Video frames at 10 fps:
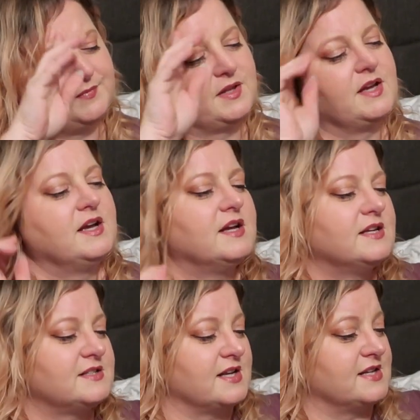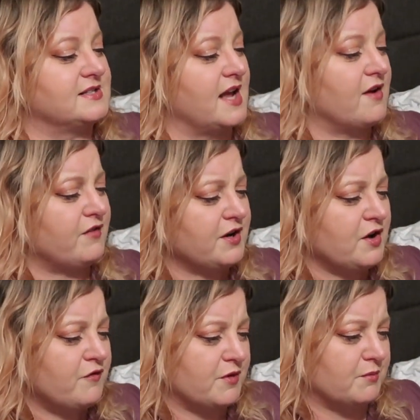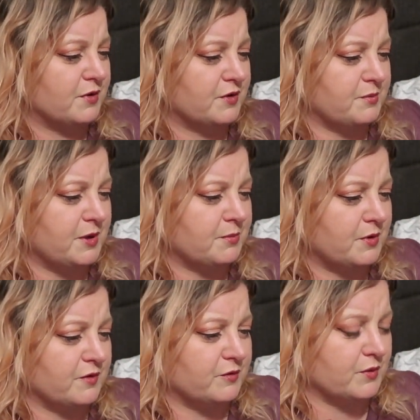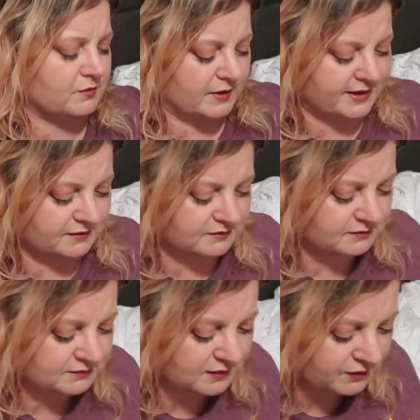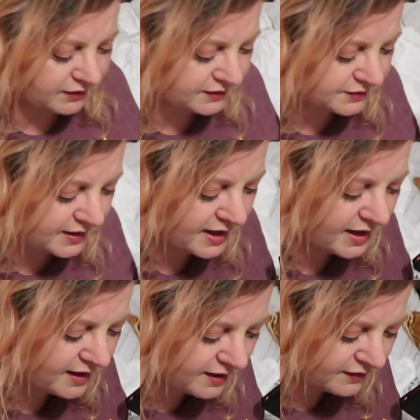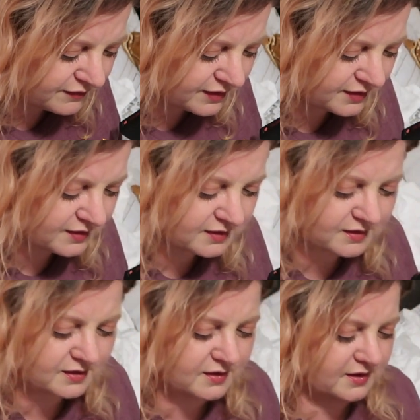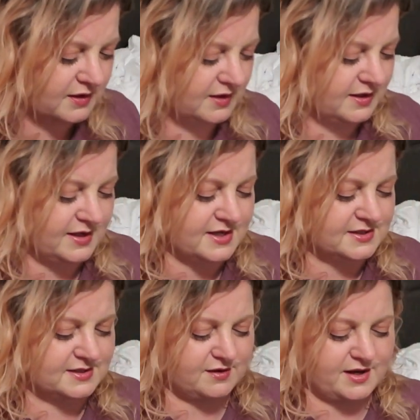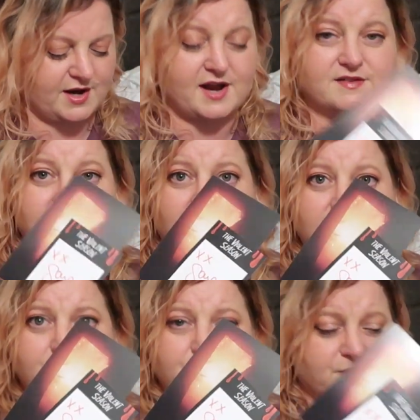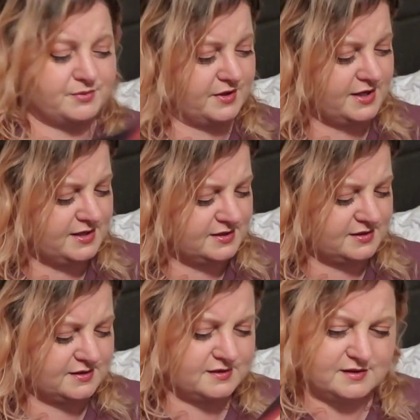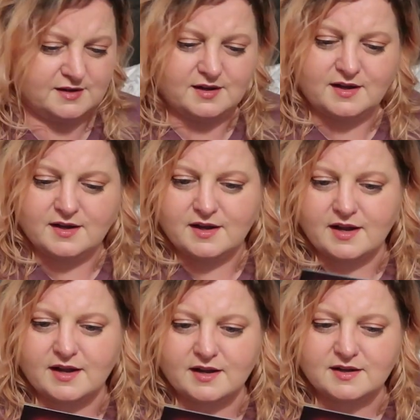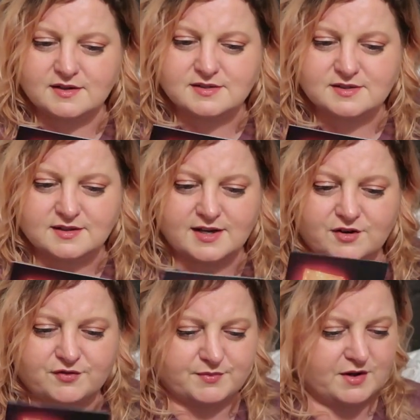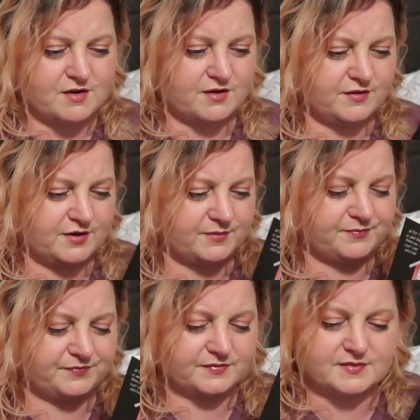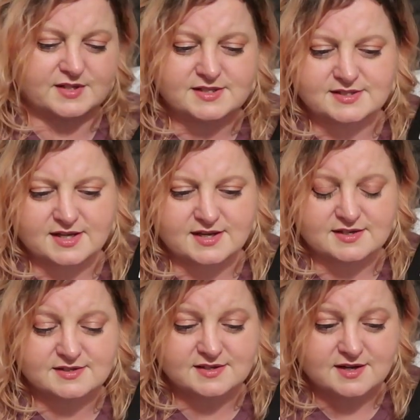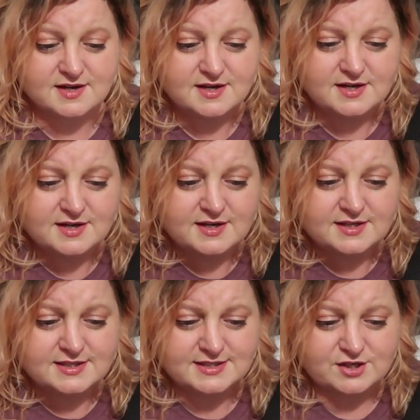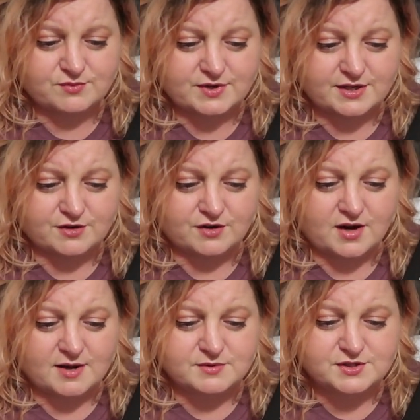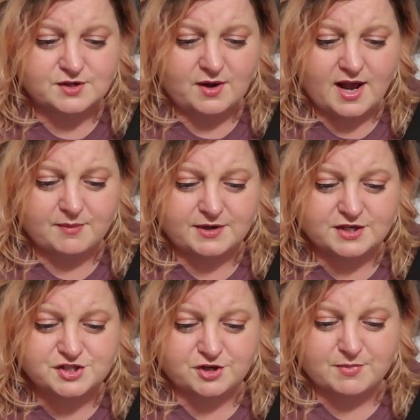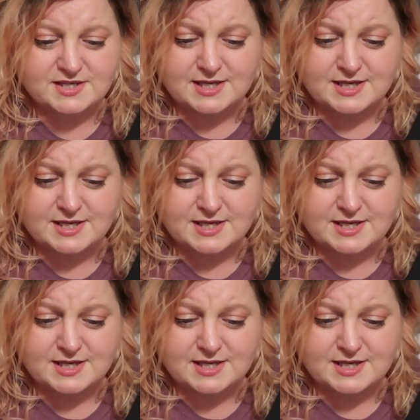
It says, every November the people of... Wait, hold on, do I have... Yes, okay, I have signed book plate and a letter from the author. This says, dear reader, I'm so happy to share my